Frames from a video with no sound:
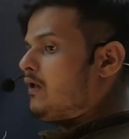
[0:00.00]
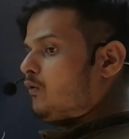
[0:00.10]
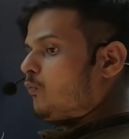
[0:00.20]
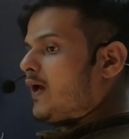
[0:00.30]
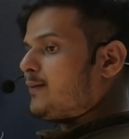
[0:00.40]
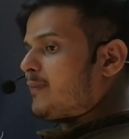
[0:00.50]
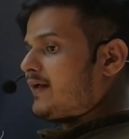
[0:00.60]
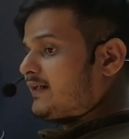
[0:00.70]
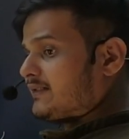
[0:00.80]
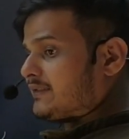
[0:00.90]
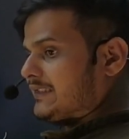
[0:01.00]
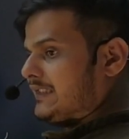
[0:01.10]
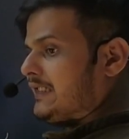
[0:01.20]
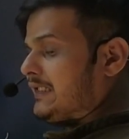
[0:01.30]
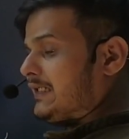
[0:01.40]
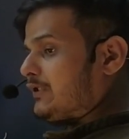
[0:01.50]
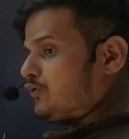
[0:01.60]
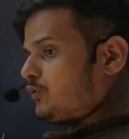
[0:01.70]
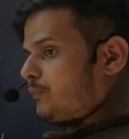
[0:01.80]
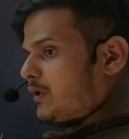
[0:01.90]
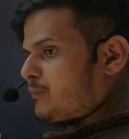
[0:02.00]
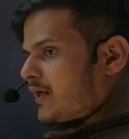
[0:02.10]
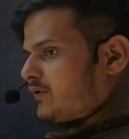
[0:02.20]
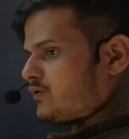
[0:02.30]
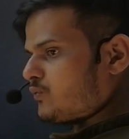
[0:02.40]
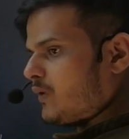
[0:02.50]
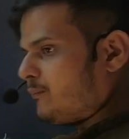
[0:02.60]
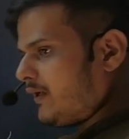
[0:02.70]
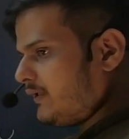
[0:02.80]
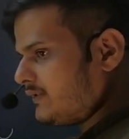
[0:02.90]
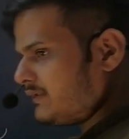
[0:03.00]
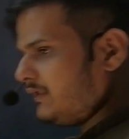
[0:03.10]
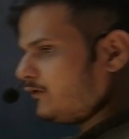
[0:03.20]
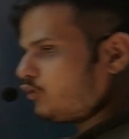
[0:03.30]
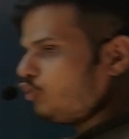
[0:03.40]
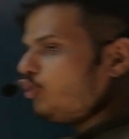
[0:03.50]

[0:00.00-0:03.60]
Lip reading: 1 minus c e to the power minus 1 minus c into